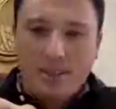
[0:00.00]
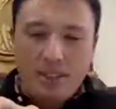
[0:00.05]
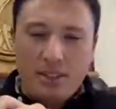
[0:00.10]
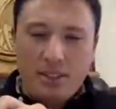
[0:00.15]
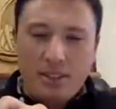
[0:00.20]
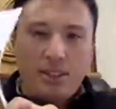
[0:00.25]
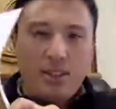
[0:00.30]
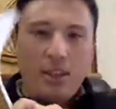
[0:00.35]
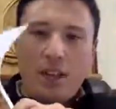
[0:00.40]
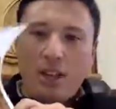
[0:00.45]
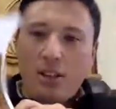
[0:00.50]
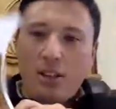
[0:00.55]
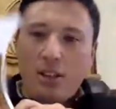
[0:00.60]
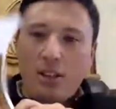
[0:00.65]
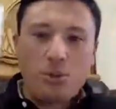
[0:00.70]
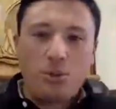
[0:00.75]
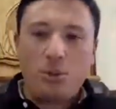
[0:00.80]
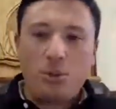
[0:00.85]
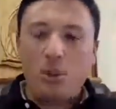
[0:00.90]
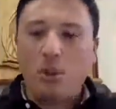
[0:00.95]
another
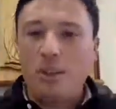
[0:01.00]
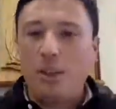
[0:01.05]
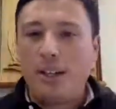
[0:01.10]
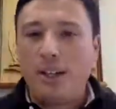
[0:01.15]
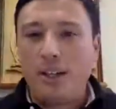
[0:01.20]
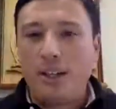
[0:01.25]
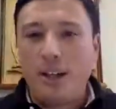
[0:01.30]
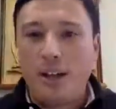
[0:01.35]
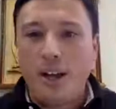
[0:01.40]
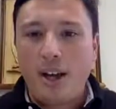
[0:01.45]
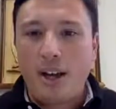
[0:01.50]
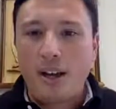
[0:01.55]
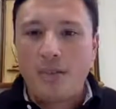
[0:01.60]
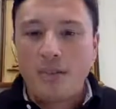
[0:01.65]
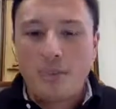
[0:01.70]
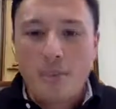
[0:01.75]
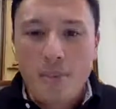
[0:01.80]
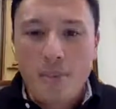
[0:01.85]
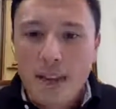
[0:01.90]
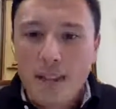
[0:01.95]
story of
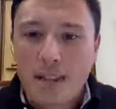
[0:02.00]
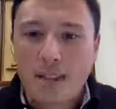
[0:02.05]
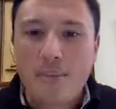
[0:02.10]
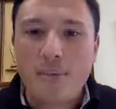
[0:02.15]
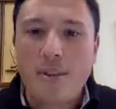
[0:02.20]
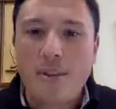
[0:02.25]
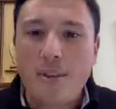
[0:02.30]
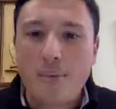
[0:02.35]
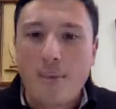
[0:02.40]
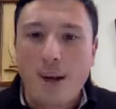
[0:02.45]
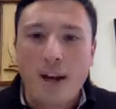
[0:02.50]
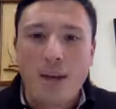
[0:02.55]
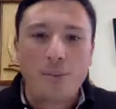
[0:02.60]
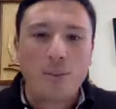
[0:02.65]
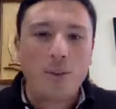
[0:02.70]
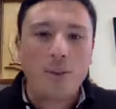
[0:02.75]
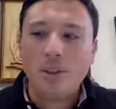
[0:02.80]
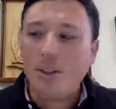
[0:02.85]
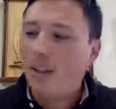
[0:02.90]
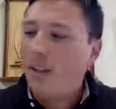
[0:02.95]
many in the
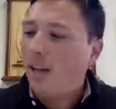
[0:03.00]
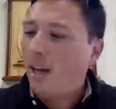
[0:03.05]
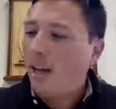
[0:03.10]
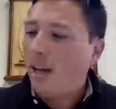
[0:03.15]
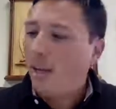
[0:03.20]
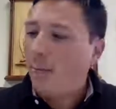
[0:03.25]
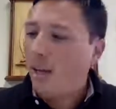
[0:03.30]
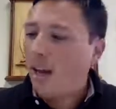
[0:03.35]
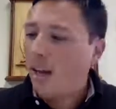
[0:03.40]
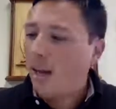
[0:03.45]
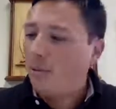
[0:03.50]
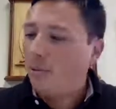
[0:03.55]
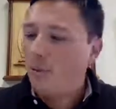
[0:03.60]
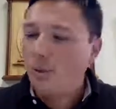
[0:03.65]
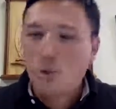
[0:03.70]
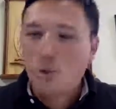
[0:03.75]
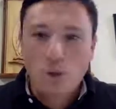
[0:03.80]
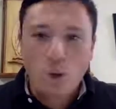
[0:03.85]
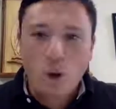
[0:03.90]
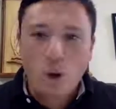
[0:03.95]
Bible about
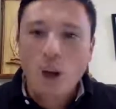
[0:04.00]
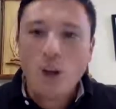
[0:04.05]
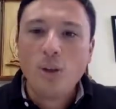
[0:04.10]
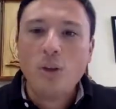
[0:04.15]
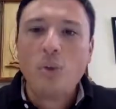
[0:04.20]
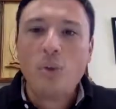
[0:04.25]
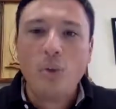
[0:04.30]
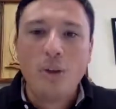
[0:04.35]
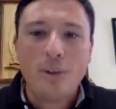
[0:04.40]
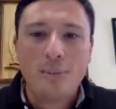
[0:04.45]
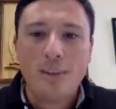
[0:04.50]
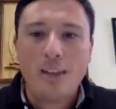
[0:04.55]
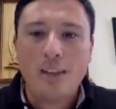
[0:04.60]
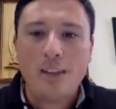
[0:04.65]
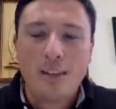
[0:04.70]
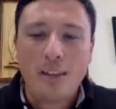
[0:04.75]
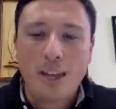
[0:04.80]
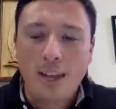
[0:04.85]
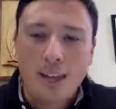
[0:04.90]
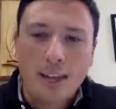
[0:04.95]
strong
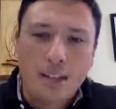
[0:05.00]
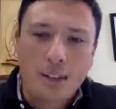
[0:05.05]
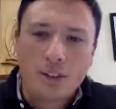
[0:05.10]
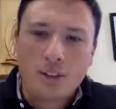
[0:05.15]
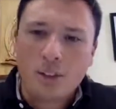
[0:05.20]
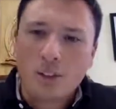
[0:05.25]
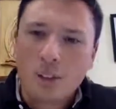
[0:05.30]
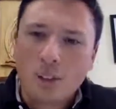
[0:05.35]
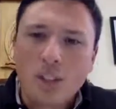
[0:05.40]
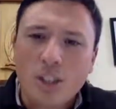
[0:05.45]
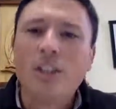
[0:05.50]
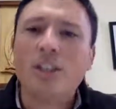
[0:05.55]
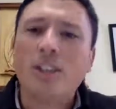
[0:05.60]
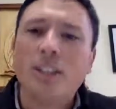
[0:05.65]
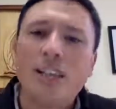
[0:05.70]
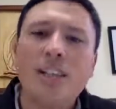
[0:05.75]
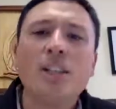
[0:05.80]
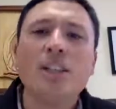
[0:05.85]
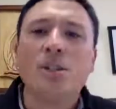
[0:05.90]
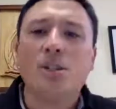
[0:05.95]
women and good
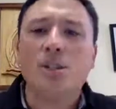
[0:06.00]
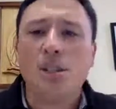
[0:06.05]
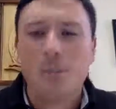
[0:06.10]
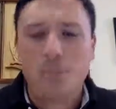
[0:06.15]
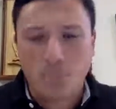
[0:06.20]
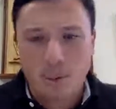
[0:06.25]
leadership